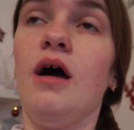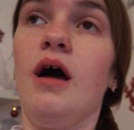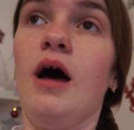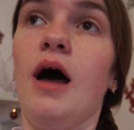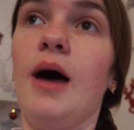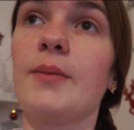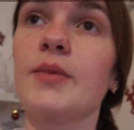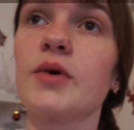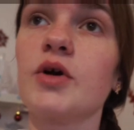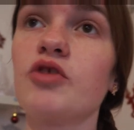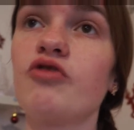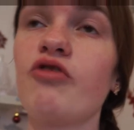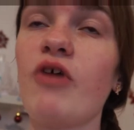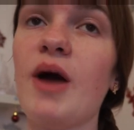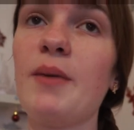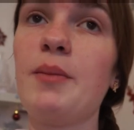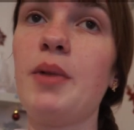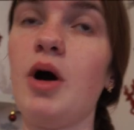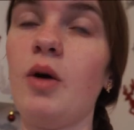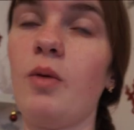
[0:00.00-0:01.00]
I'm going to try to
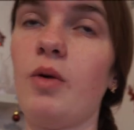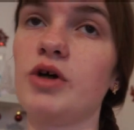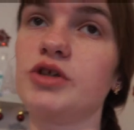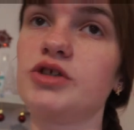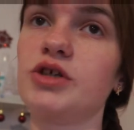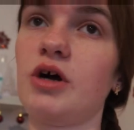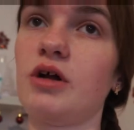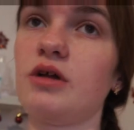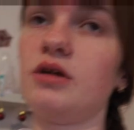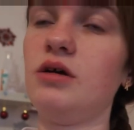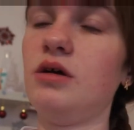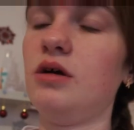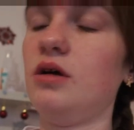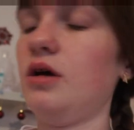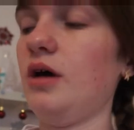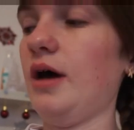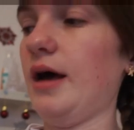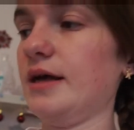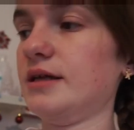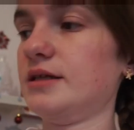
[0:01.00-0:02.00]
put a wash on
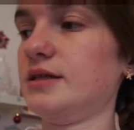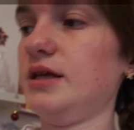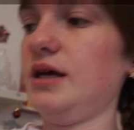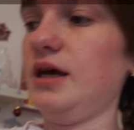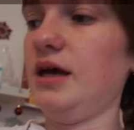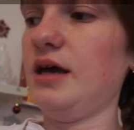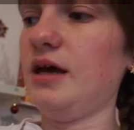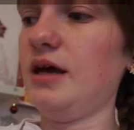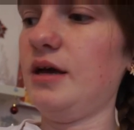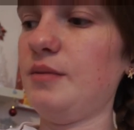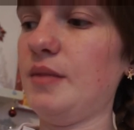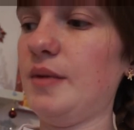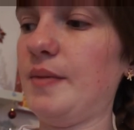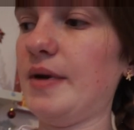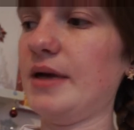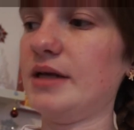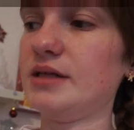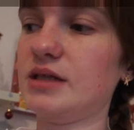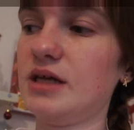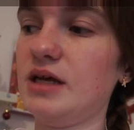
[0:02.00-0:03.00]
as my
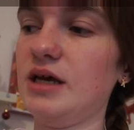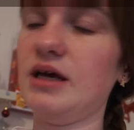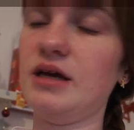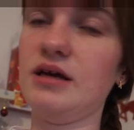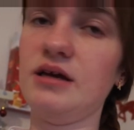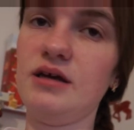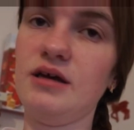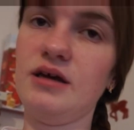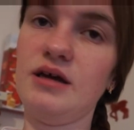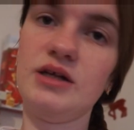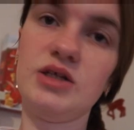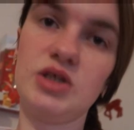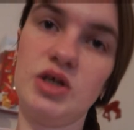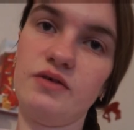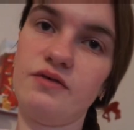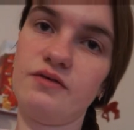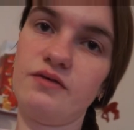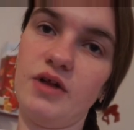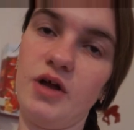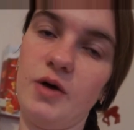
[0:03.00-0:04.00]
basket is
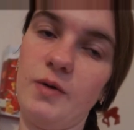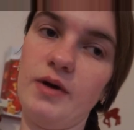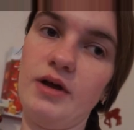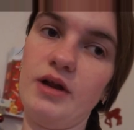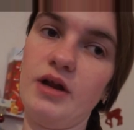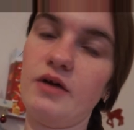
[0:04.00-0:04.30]
overflowing.